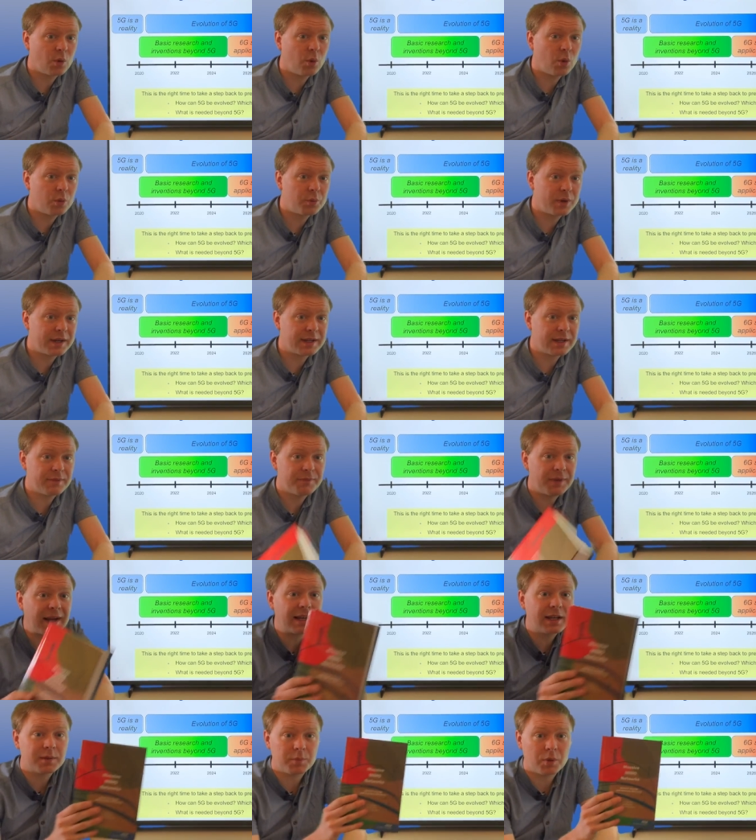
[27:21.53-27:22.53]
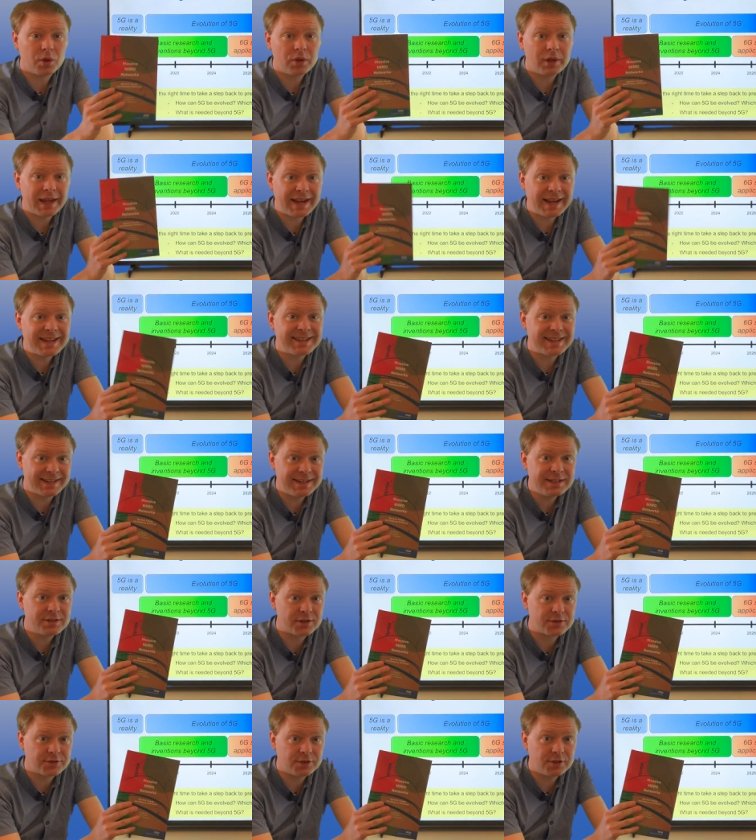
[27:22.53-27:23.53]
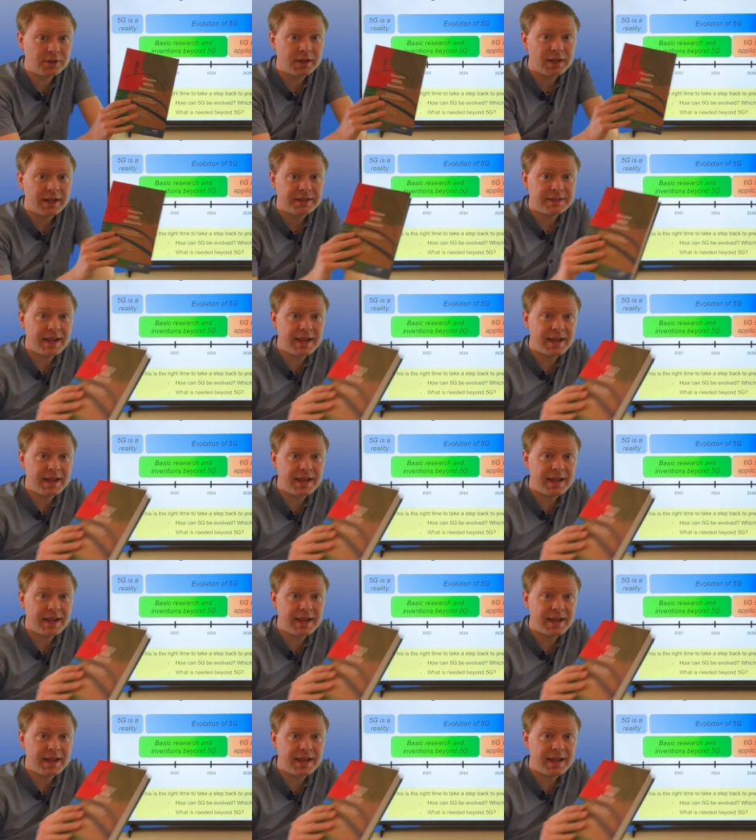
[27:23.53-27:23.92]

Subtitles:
already available in the literature